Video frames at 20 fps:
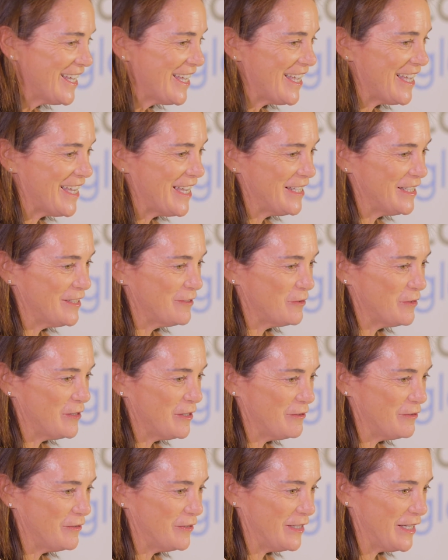and
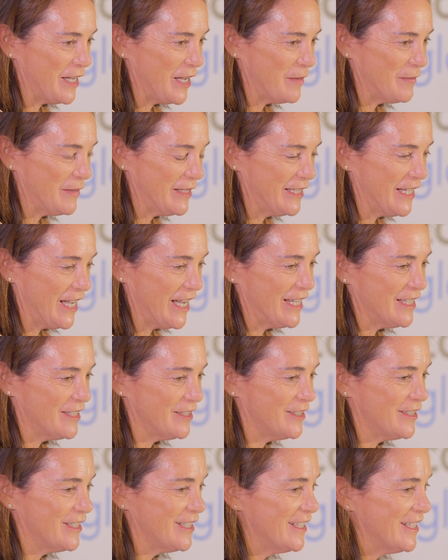we've
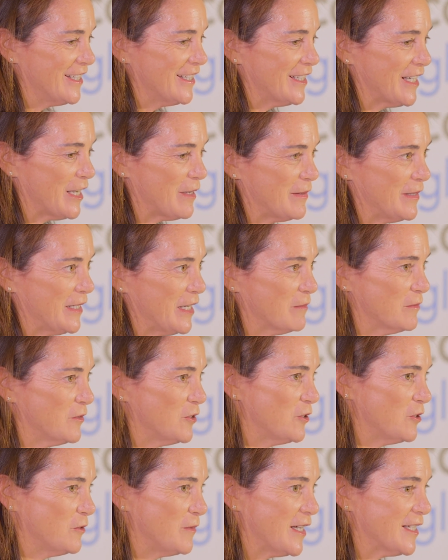engaged coming up
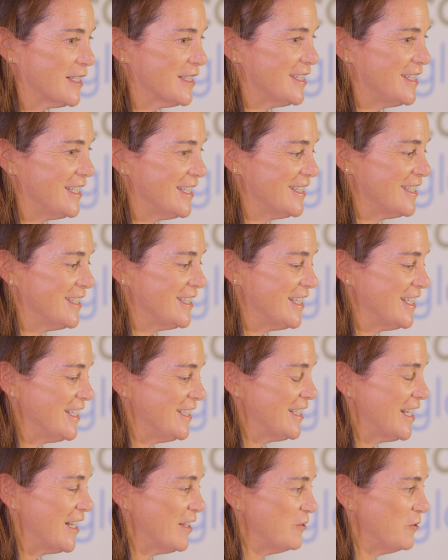to about
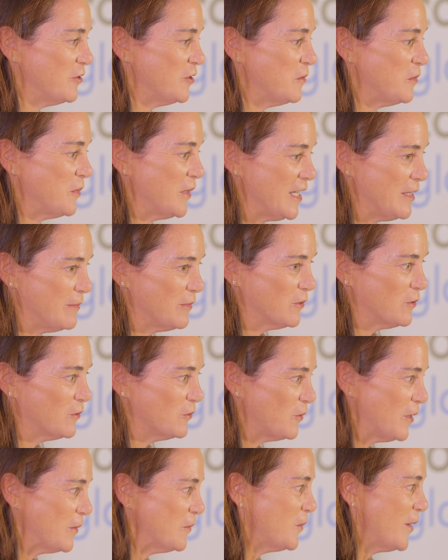1,600 people
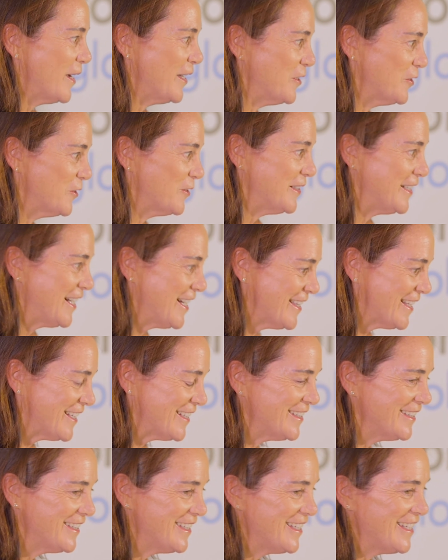one way or another